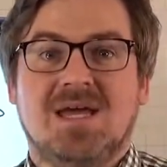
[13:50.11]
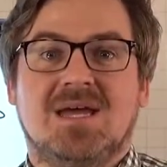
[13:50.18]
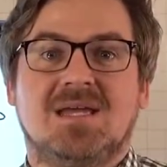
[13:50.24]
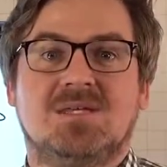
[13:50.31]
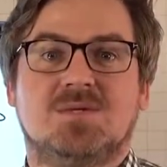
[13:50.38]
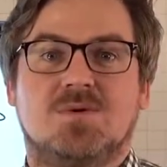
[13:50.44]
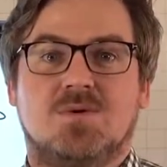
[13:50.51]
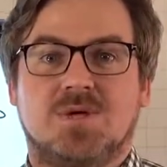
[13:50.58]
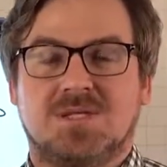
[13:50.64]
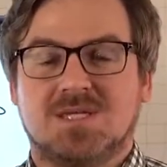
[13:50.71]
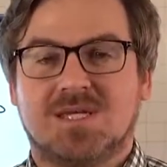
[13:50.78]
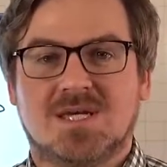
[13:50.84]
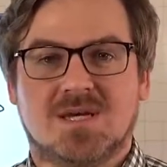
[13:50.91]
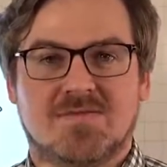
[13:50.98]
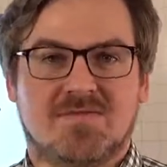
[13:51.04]
is going to
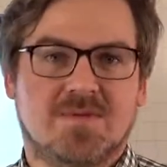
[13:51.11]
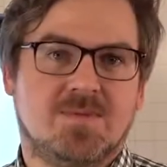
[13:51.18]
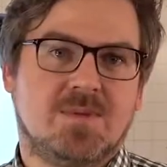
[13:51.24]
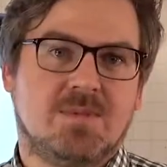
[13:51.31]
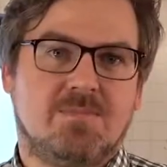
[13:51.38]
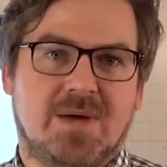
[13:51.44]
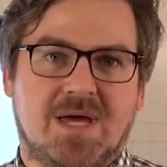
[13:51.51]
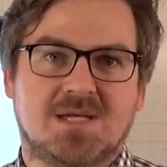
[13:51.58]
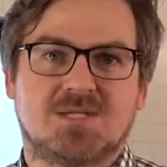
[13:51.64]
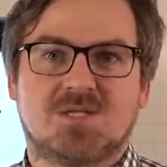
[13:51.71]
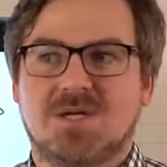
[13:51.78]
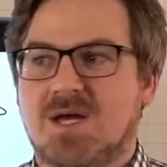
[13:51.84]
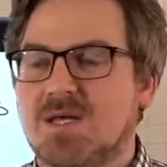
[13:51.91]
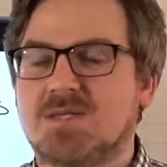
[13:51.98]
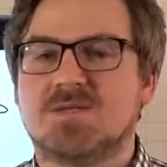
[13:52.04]
give them the best
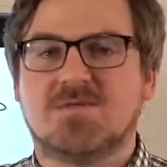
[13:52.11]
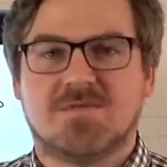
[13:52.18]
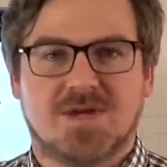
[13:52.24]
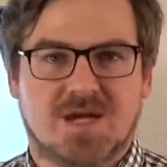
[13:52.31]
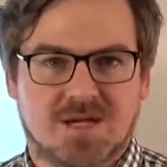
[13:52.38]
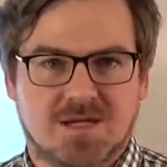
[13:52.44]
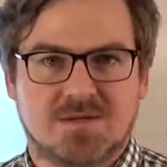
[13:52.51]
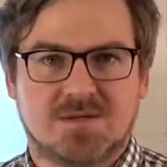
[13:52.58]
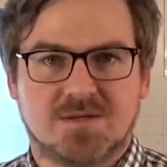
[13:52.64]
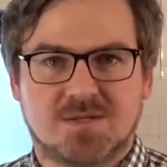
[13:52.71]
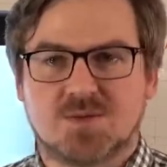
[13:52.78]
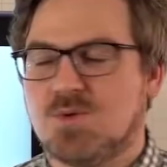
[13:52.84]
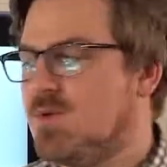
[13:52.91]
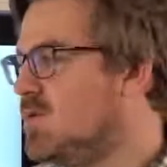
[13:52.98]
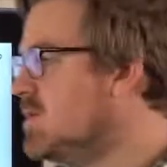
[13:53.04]
chance of getting the
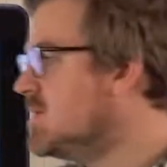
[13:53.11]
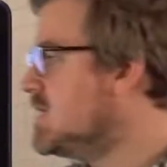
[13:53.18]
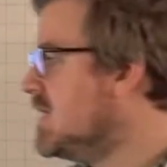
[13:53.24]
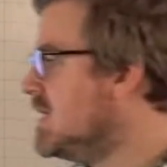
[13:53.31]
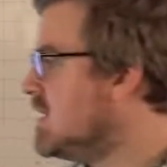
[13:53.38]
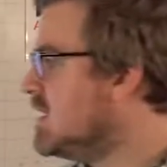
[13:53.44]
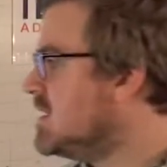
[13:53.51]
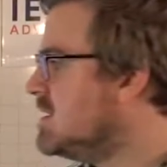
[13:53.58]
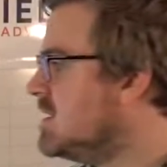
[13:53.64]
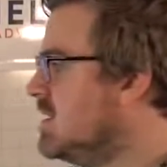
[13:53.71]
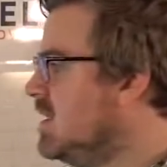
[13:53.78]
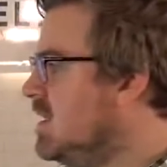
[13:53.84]
score that they need.